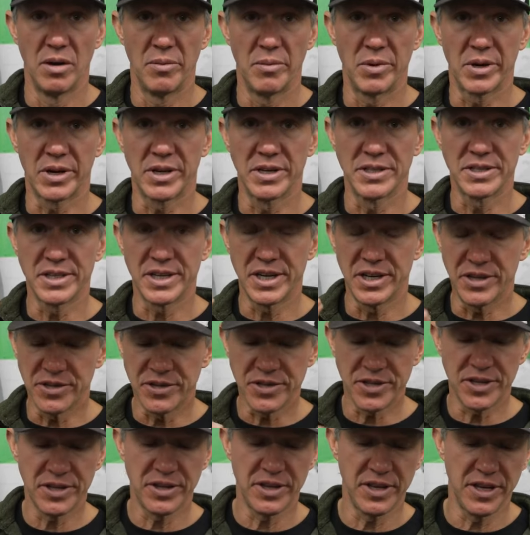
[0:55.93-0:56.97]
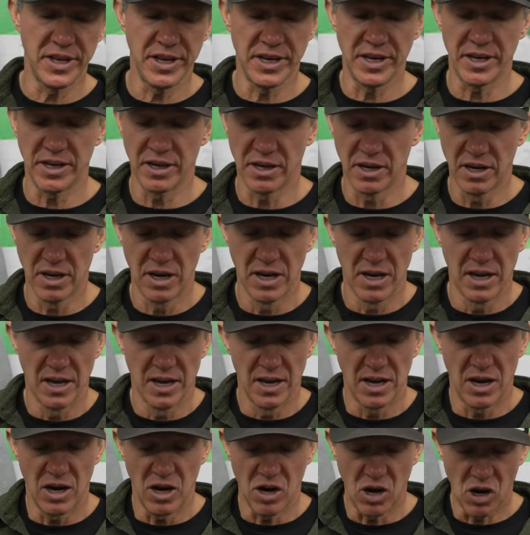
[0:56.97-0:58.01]
Because here's the thing,
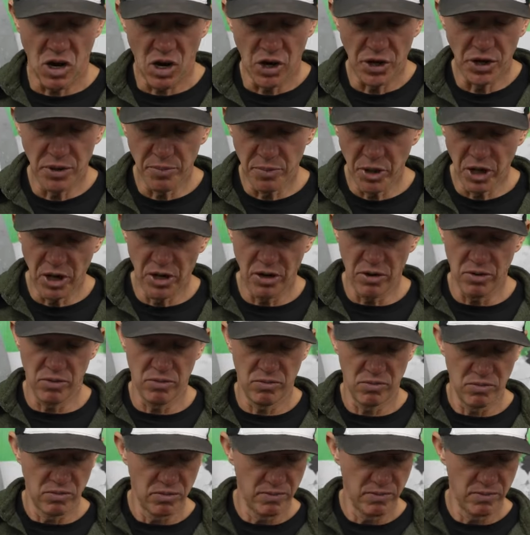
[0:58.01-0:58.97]
on a bow,